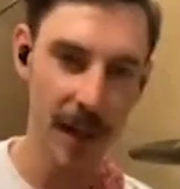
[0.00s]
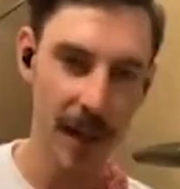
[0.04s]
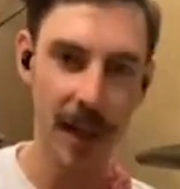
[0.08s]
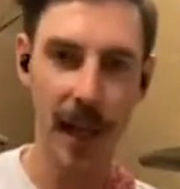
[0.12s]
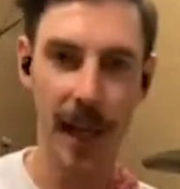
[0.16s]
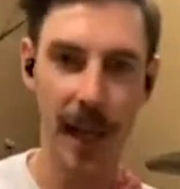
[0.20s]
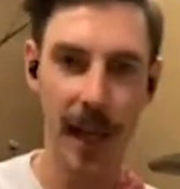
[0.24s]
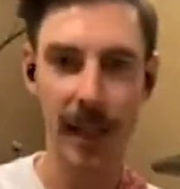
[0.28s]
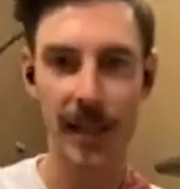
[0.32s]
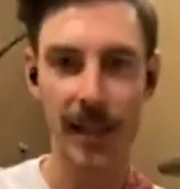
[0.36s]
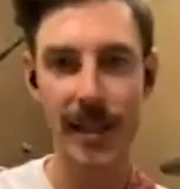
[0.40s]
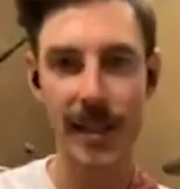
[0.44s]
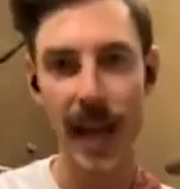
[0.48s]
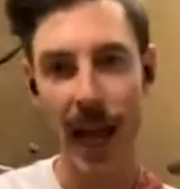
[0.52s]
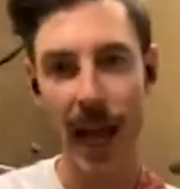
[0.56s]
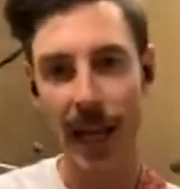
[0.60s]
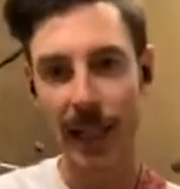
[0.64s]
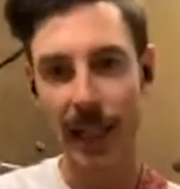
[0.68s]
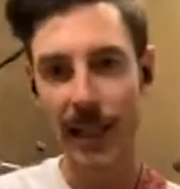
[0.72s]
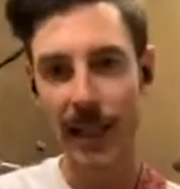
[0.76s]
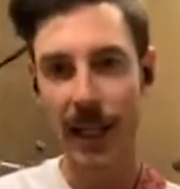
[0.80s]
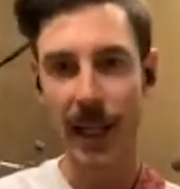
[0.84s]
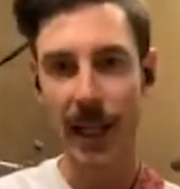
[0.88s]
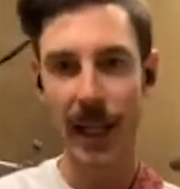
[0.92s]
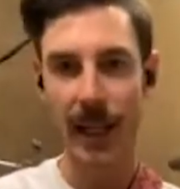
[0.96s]
like
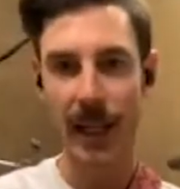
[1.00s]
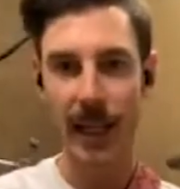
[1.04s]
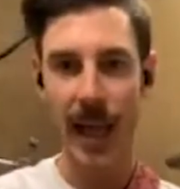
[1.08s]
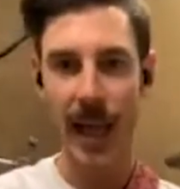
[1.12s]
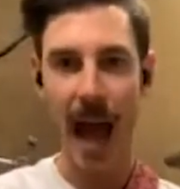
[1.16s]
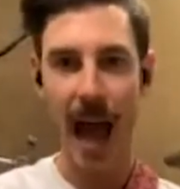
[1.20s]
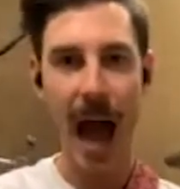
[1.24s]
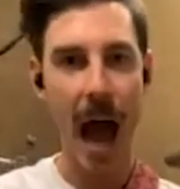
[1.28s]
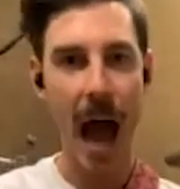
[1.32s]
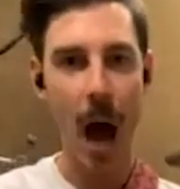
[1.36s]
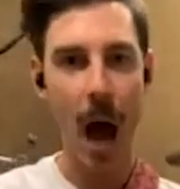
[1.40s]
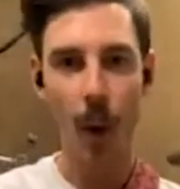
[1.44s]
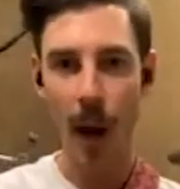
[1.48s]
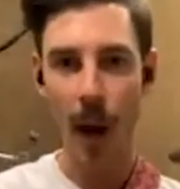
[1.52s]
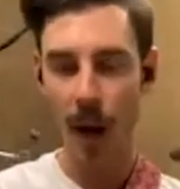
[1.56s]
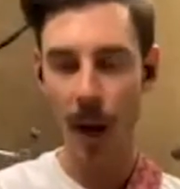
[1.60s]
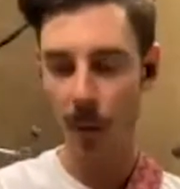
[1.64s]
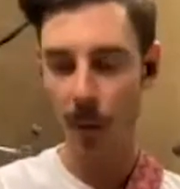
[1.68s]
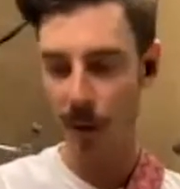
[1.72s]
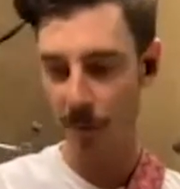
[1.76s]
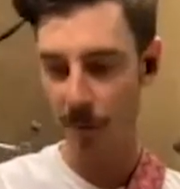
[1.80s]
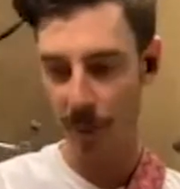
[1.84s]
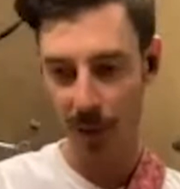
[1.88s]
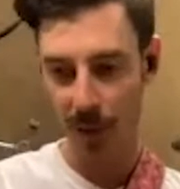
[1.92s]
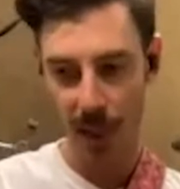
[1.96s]
technically how I
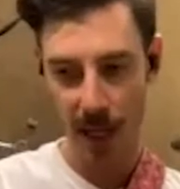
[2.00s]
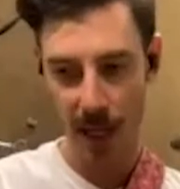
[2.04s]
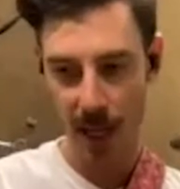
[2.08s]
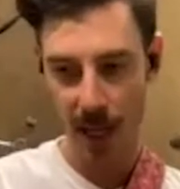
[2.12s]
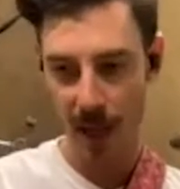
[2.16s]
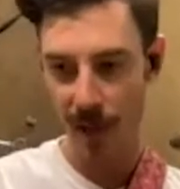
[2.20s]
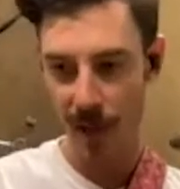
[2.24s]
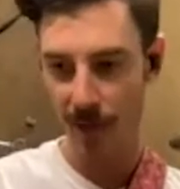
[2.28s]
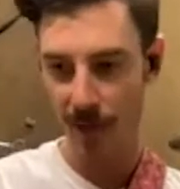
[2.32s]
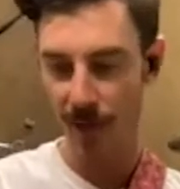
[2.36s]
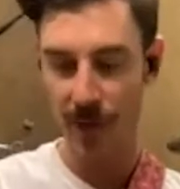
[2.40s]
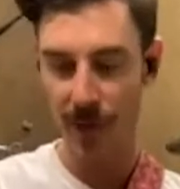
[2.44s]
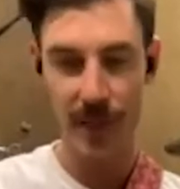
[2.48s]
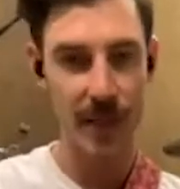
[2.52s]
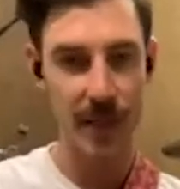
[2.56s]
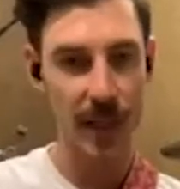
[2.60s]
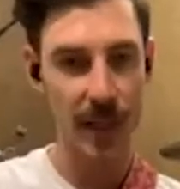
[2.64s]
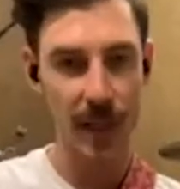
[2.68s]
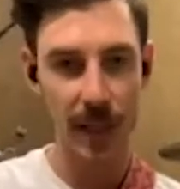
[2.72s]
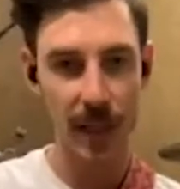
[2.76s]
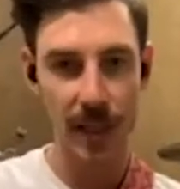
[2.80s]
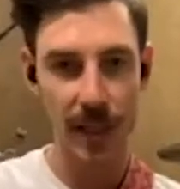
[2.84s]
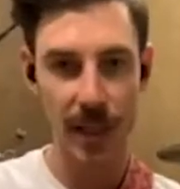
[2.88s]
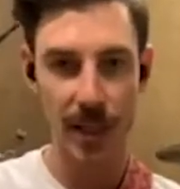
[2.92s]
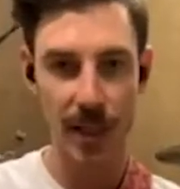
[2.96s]
would play it, the
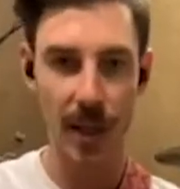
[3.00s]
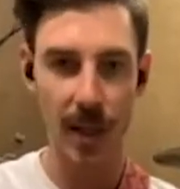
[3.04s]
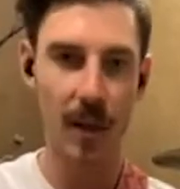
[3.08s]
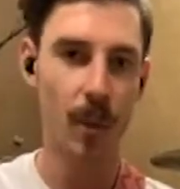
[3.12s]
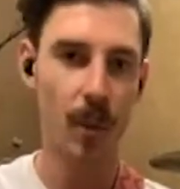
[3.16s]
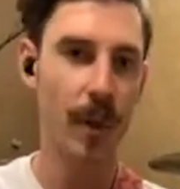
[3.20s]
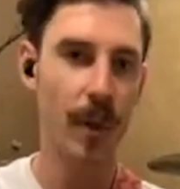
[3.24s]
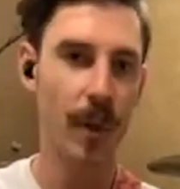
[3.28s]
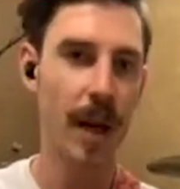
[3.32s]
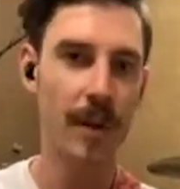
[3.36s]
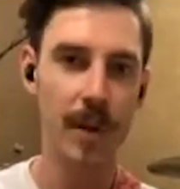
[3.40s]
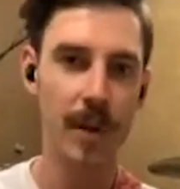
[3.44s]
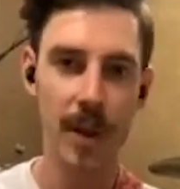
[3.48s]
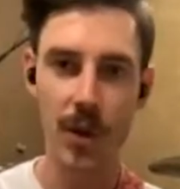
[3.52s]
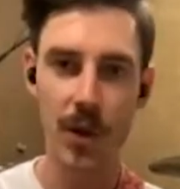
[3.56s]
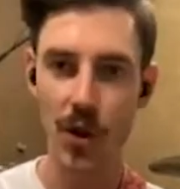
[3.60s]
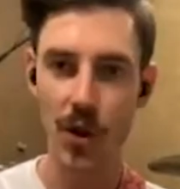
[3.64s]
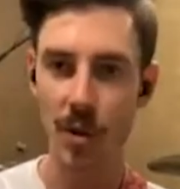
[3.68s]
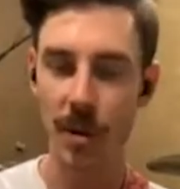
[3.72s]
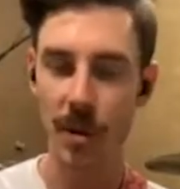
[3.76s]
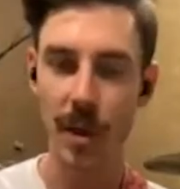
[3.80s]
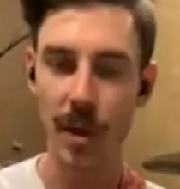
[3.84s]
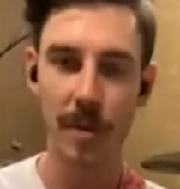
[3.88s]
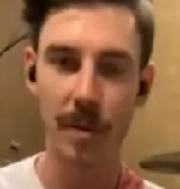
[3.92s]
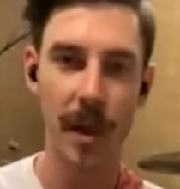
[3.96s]
facilities on whatever
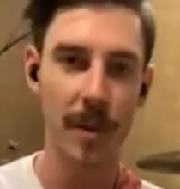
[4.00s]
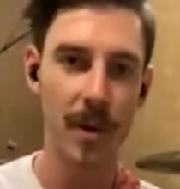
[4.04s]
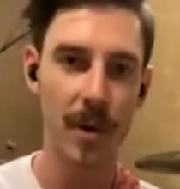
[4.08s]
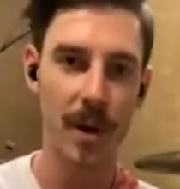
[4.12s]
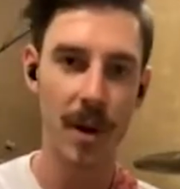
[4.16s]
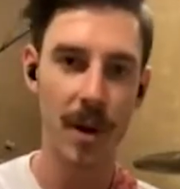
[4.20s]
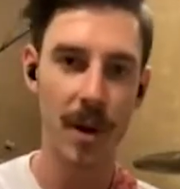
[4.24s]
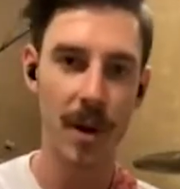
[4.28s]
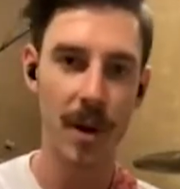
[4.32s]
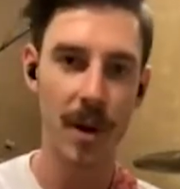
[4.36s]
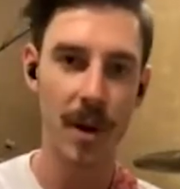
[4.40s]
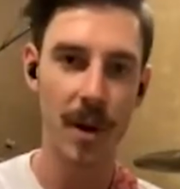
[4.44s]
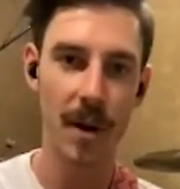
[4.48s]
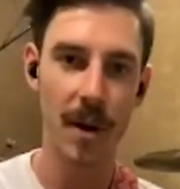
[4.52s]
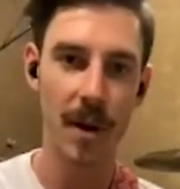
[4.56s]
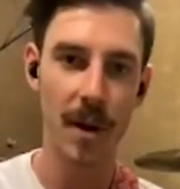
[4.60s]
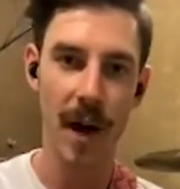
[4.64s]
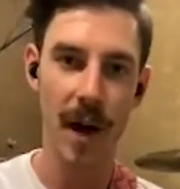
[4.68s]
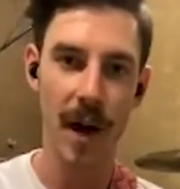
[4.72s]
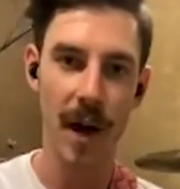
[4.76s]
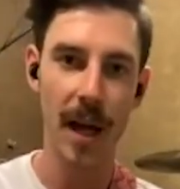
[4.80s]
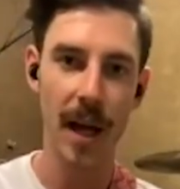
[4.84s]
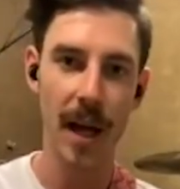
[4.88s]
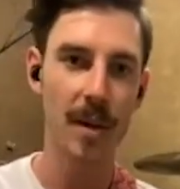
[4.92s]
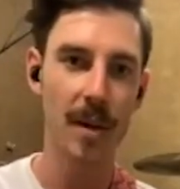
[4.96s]
instrument, maybe you're a violin
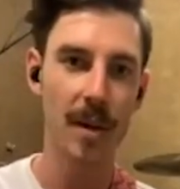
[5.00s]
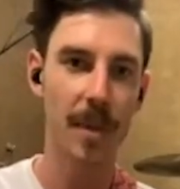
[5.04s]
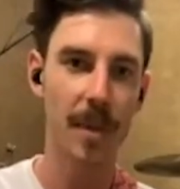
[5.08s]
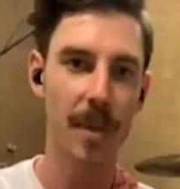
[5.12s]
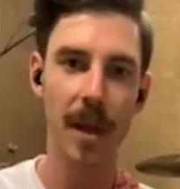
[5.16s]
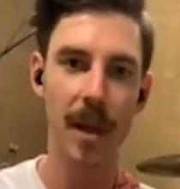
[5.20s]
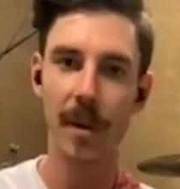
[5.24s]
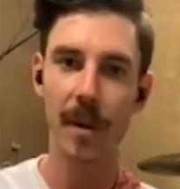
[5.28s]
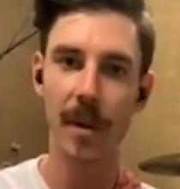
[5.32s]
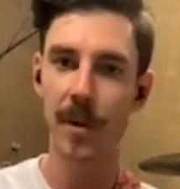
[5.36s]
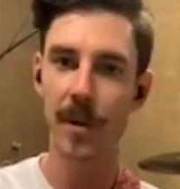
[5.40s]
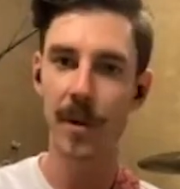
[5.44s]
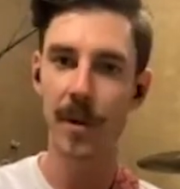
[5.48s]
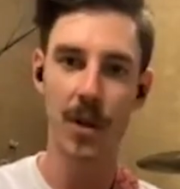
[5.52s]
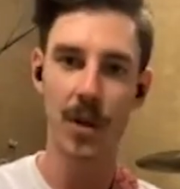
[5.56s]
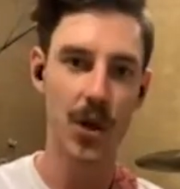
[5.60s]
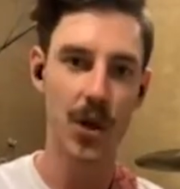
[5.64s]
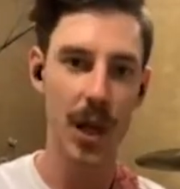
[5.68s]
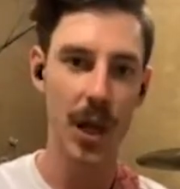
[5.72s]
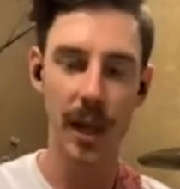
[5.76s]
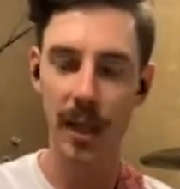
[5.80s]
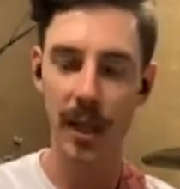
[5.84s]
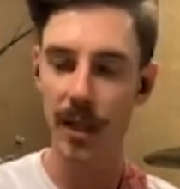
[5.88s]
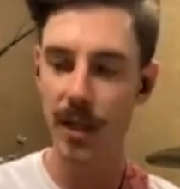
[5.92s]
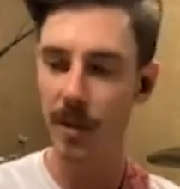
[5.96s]
player, maybe you're a
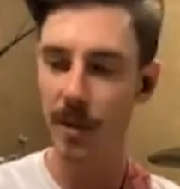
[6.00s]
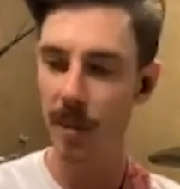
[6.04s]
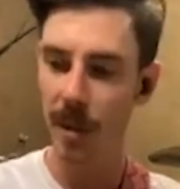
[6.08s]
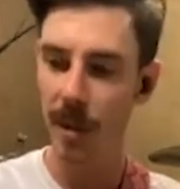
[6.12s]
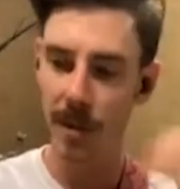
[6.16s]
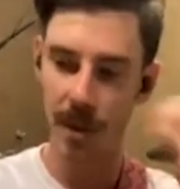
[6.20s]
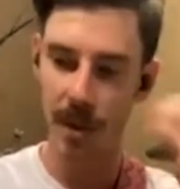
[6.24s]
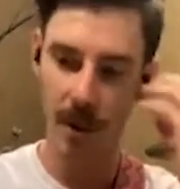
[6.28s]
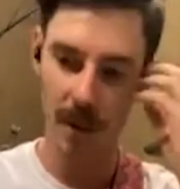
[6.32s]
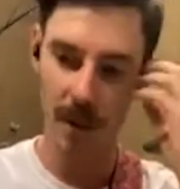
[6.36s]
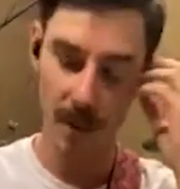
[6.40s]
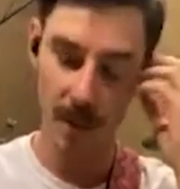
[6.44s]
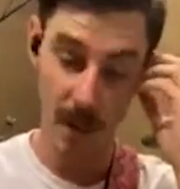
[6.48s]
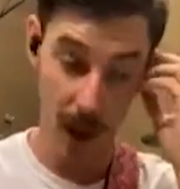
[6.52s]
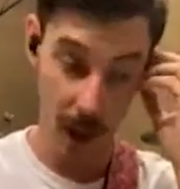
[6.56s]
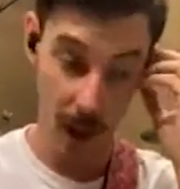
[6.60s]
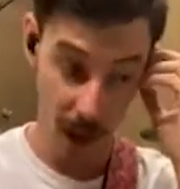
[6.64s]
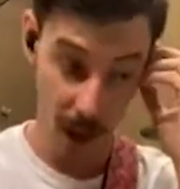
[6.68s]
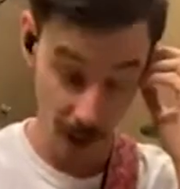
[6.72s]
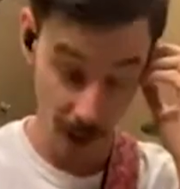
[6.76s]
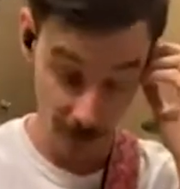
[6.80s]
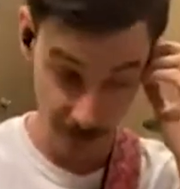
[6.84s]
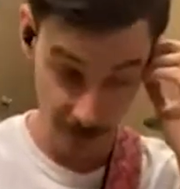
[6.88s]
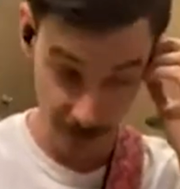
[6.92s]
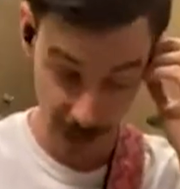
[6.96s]
cellist, maybe you're a
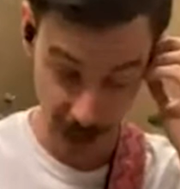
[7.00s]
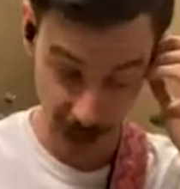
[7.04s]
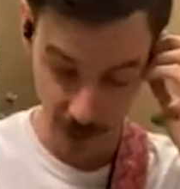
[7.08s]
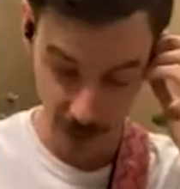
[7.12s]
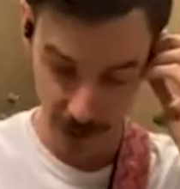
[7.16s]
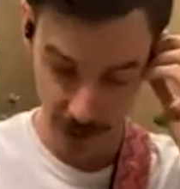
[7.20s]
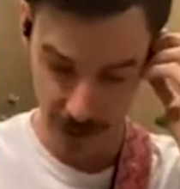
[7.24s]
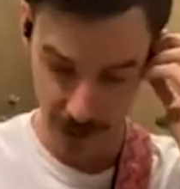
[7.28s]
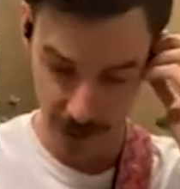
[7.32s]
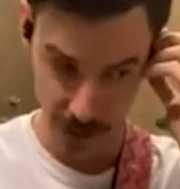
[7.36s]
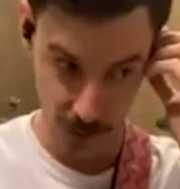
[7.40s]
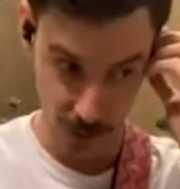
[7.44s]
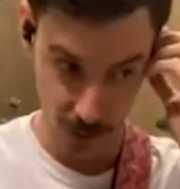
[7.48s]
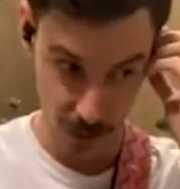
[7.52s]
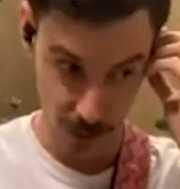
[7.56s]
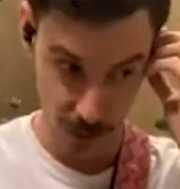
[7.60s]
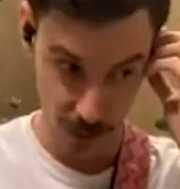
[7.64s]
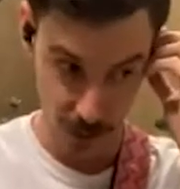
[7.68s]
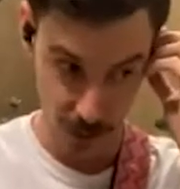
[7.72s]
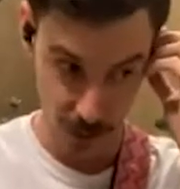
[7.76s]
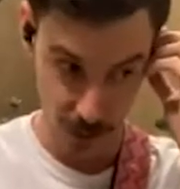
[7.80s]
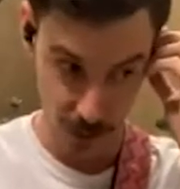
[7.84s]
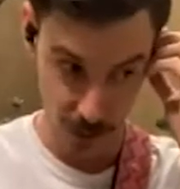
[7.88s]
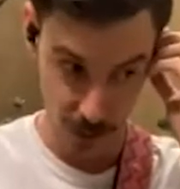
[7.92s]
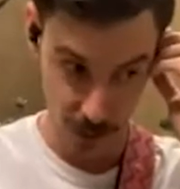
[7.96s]
flautist or
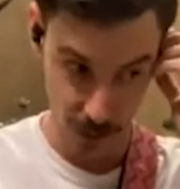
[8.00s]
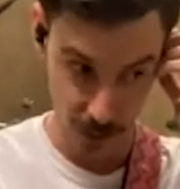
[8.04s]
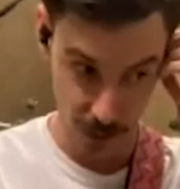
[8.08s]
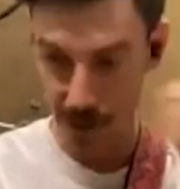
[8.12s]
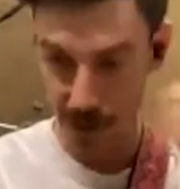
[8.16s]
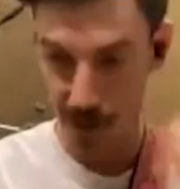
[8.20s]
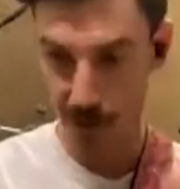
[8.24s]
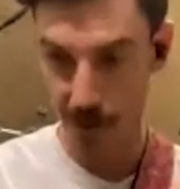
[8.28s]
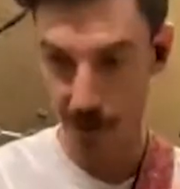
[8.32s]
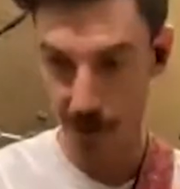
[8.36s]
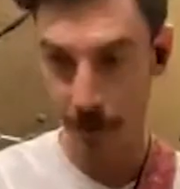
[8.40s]
pianist.